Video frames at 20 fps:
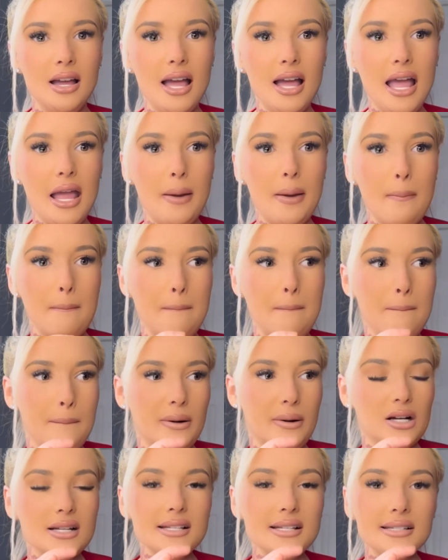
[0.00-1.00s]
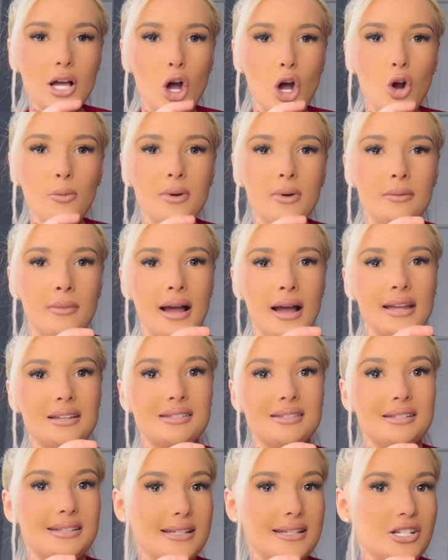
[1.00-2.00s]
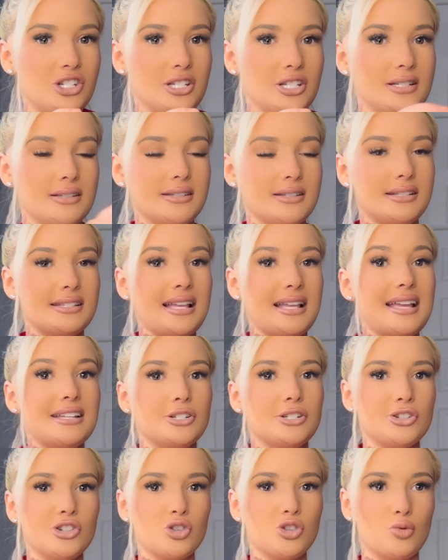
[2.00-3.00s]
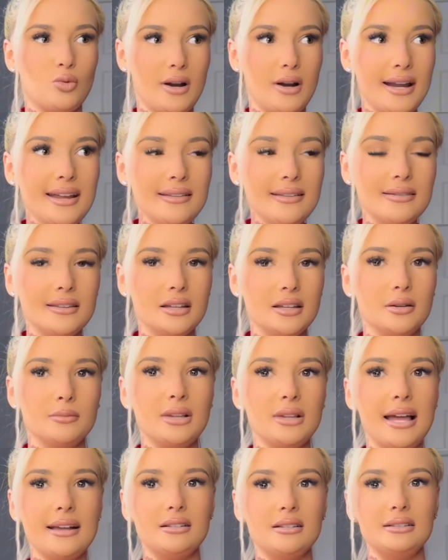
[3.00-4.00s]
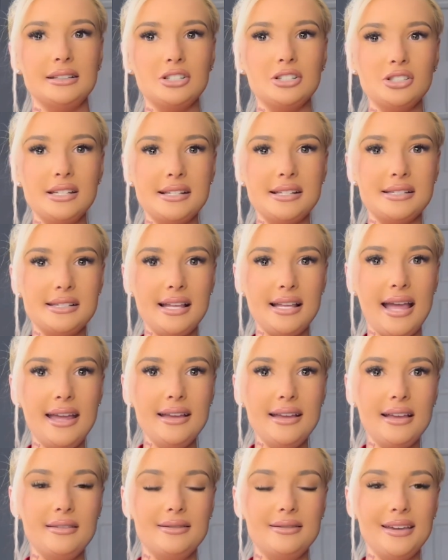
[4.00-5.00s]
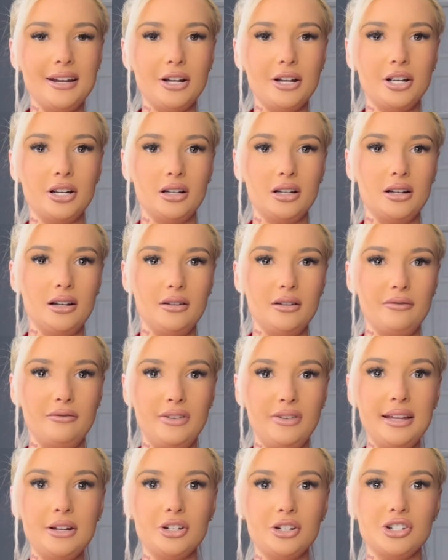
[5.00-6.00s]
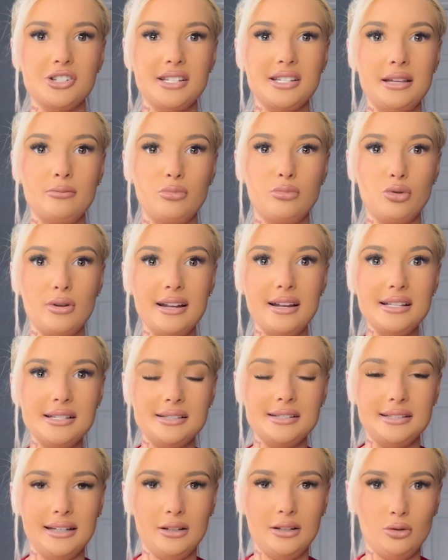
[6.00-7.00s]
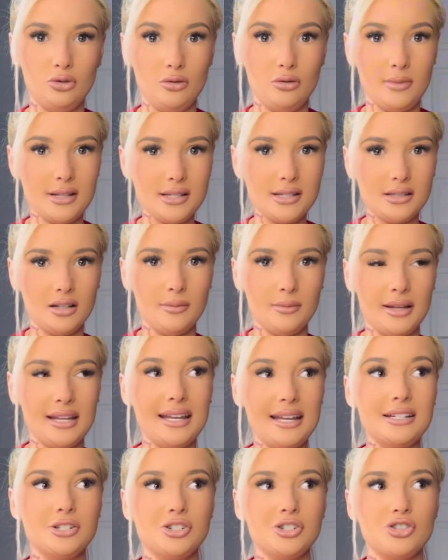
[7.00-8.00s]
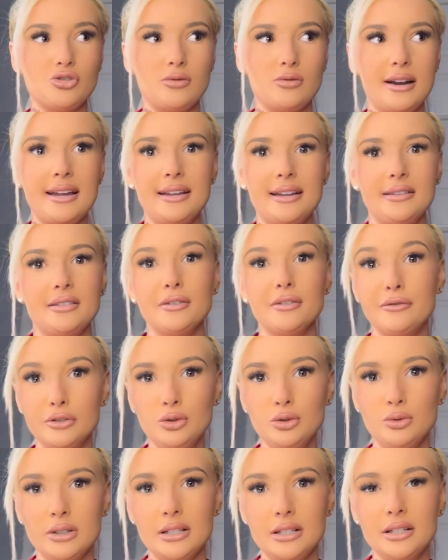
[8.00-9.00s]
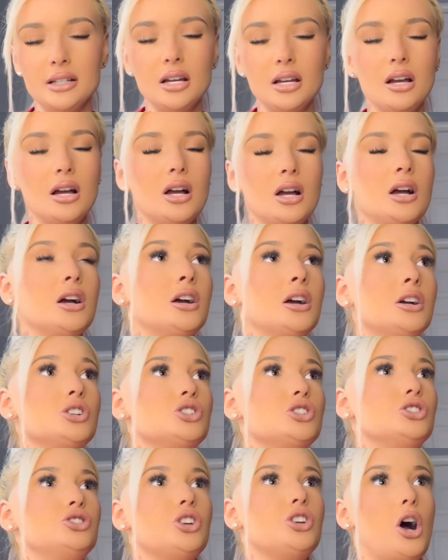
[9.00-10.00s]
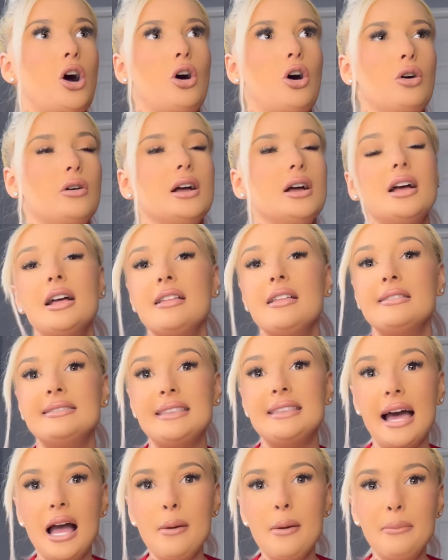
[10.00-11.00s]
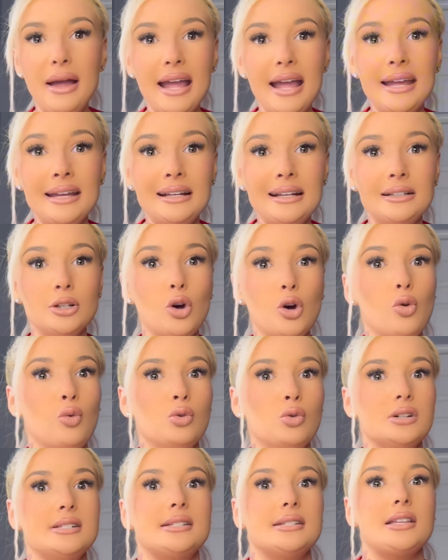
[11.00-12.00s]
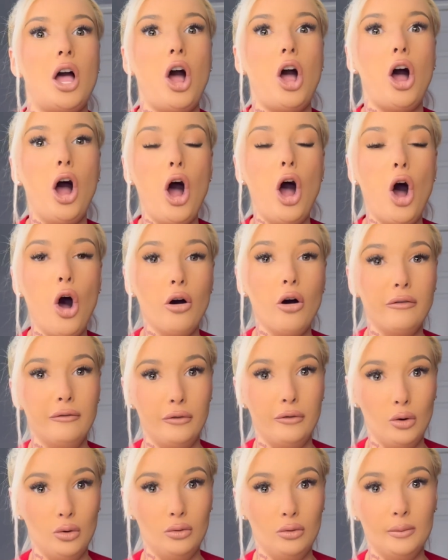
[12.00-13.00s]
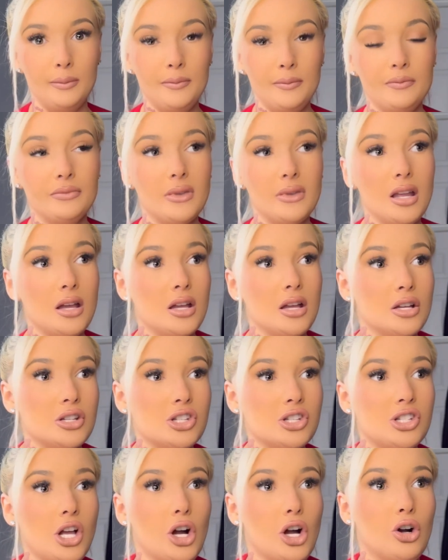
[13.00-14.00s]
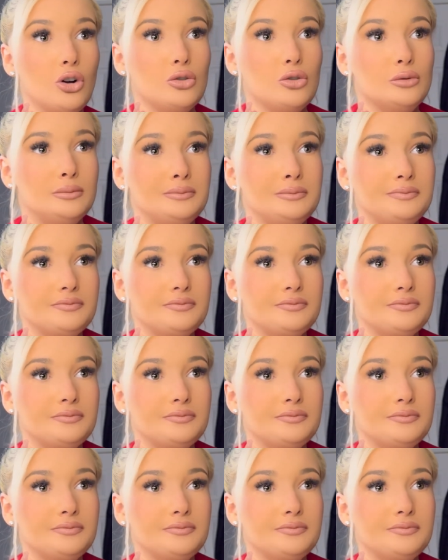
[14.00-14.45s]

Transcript: and bust open my incisions and drain them. Like, literally take their fingers and press down on my stomach and drain the fluid. Y'all, that pain was awful. So